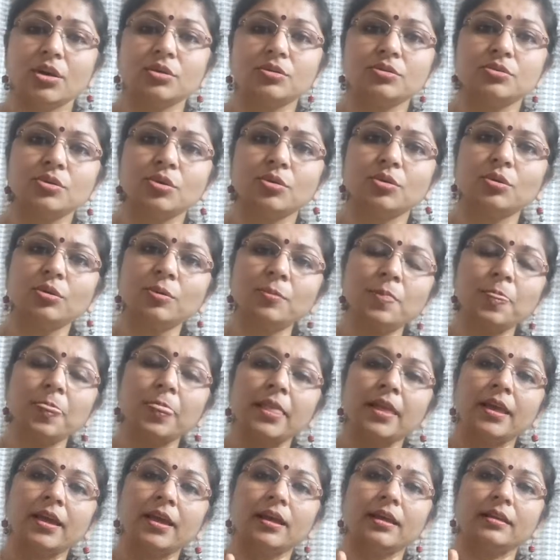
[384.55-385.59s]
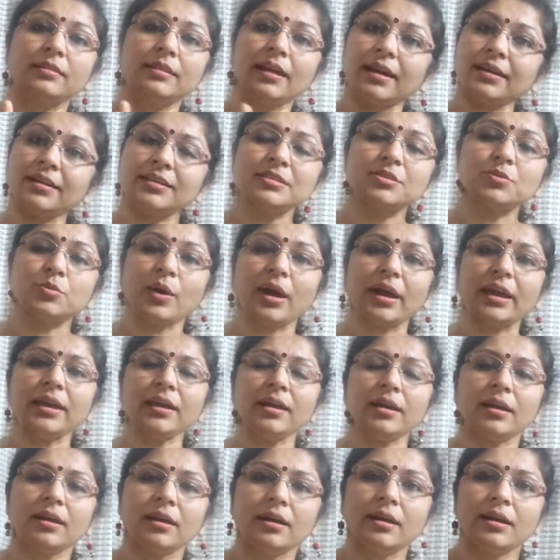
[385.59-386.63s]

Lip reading: So that is why